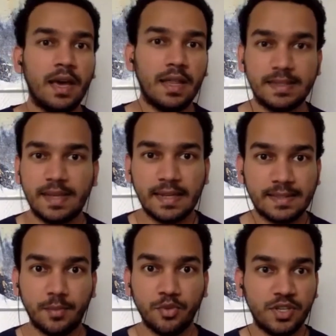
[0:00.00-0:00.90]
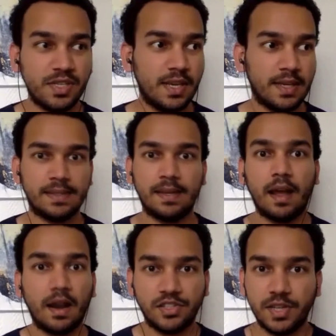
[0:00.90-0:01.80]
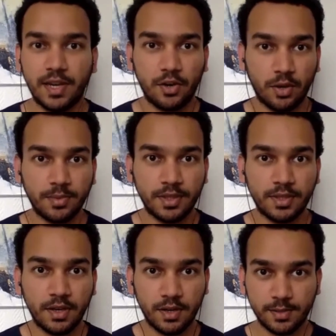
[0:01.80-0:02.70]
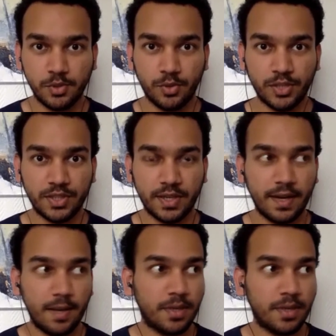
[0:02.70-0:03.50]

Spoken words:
the science community has largely adopted Earth observation data,